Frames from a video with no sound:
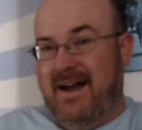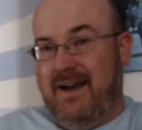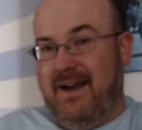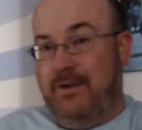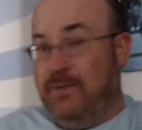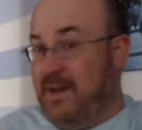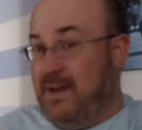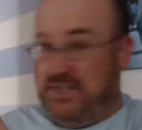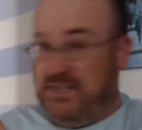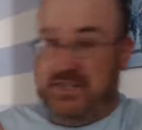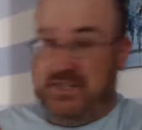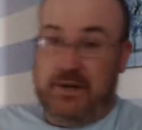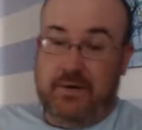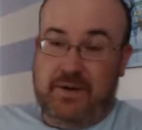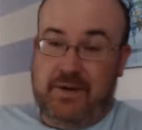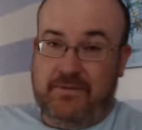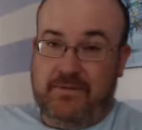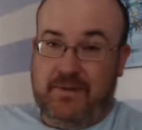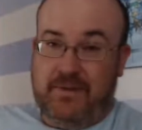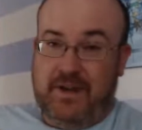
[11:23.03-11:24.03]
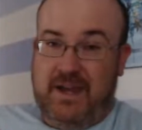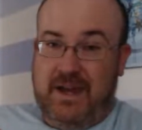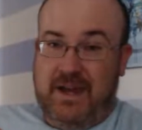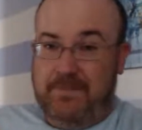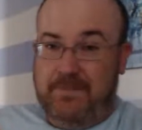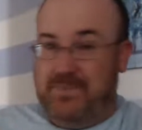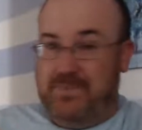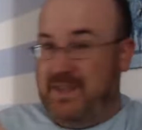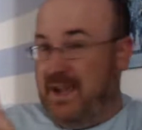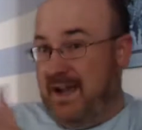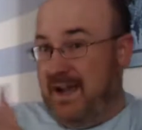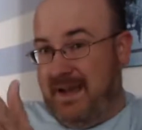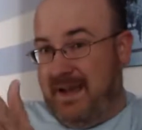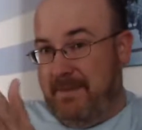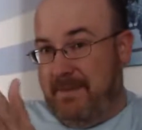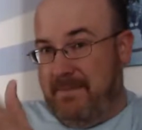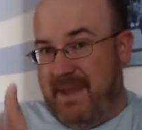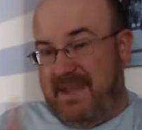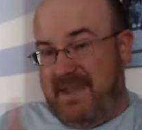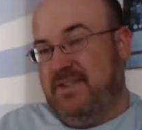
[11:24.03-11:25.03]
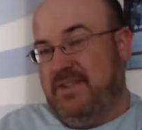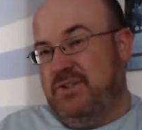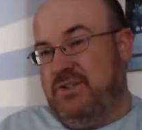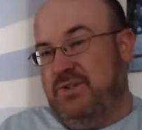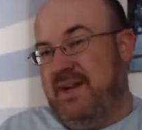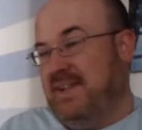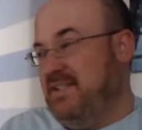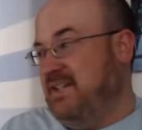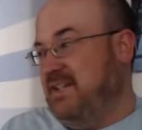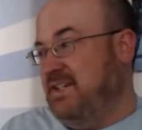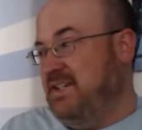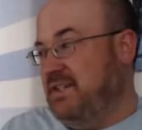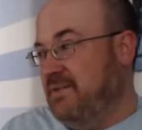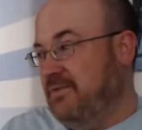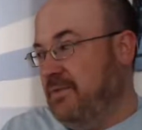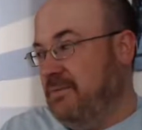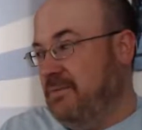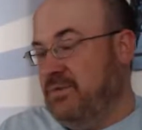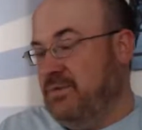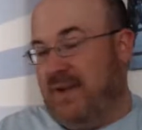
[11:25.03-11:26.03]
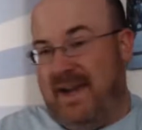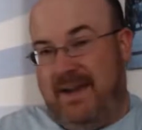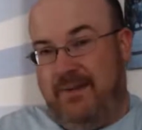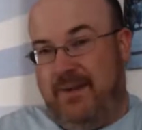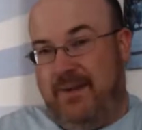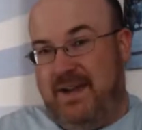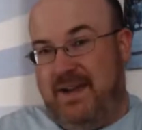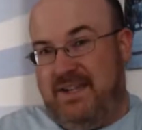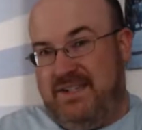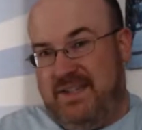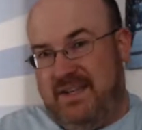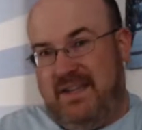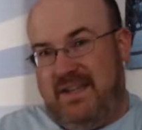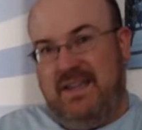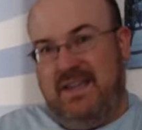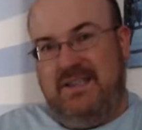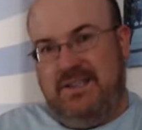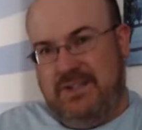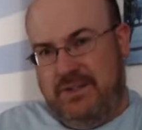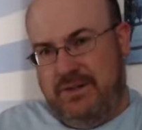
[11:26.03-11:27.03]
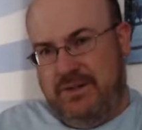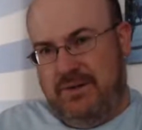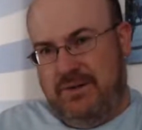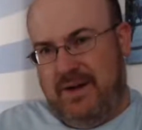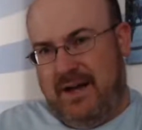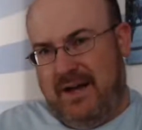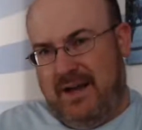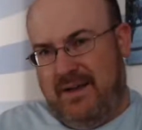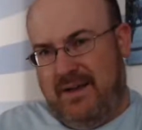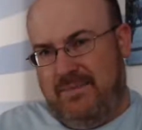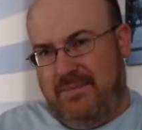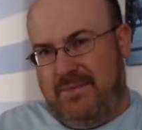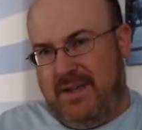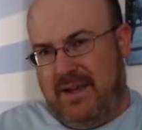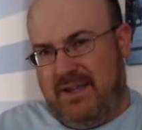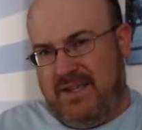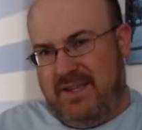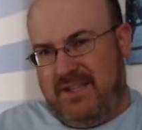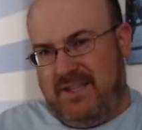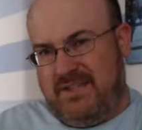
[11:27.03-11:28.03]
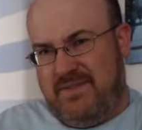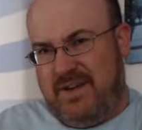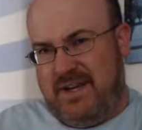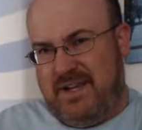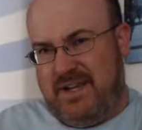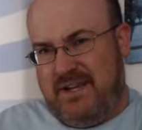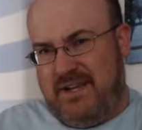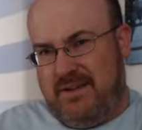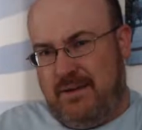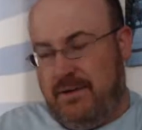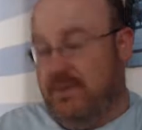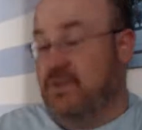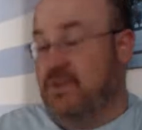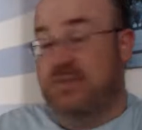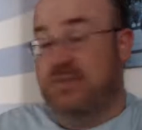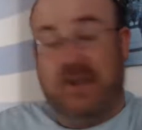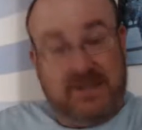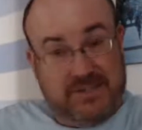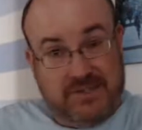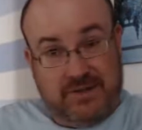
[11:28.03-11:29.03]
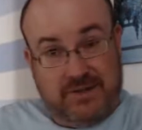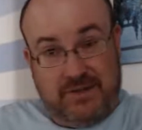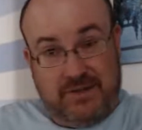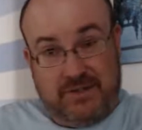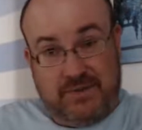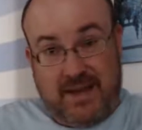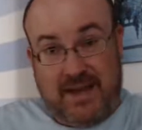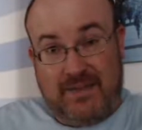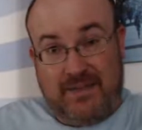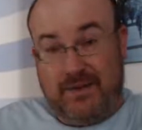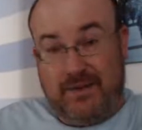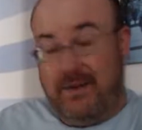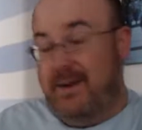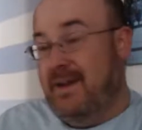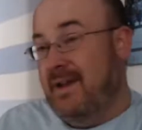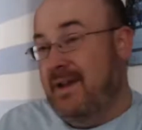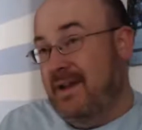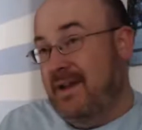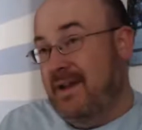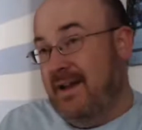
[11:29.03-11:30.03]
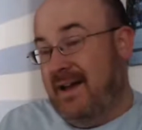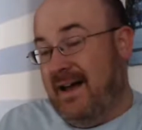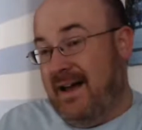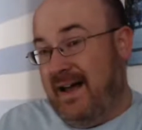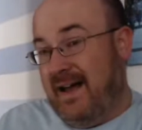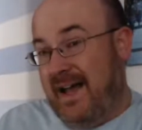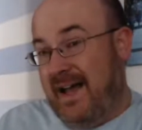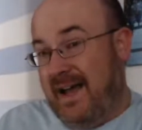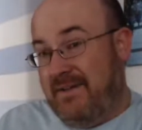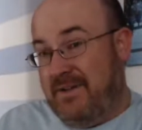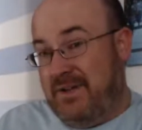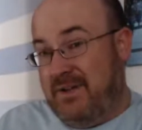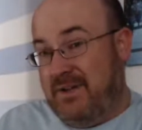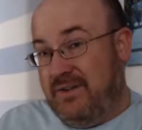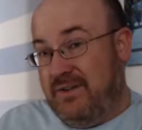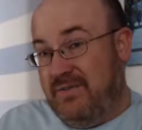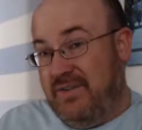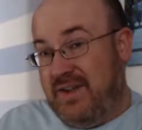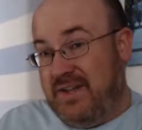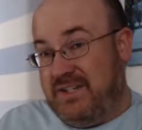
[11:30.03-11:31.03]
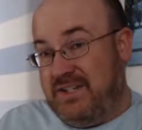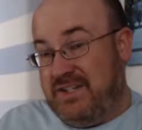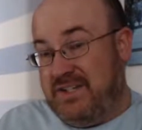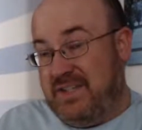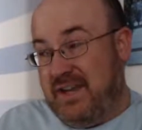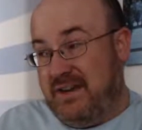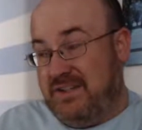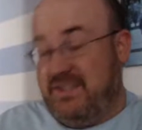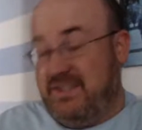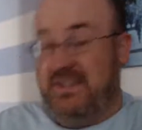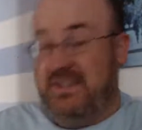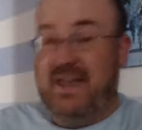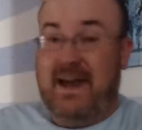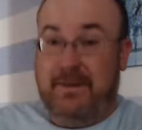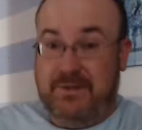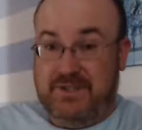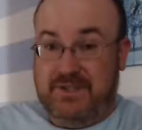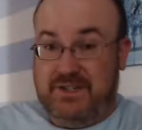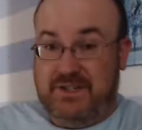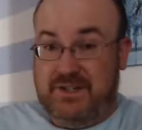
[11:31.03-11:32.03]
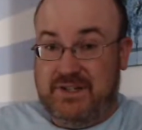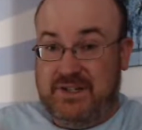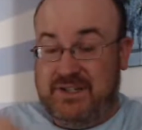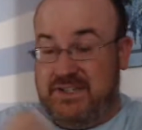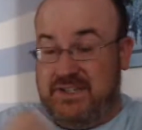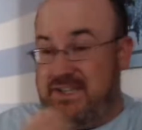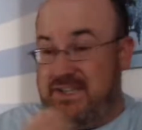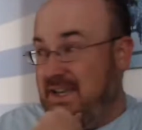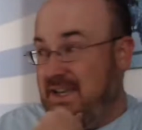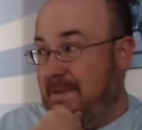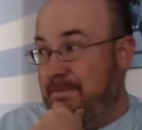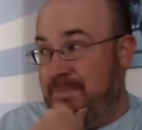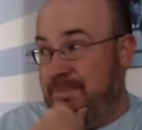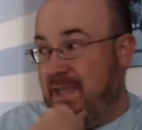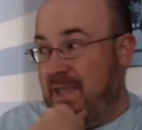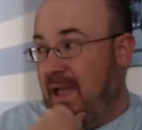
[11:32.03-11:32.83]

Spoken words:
Great showing for him, making the transition from drag racing into the Xfinity, or the Truck Series rather, having a good finish there. So that was good to see.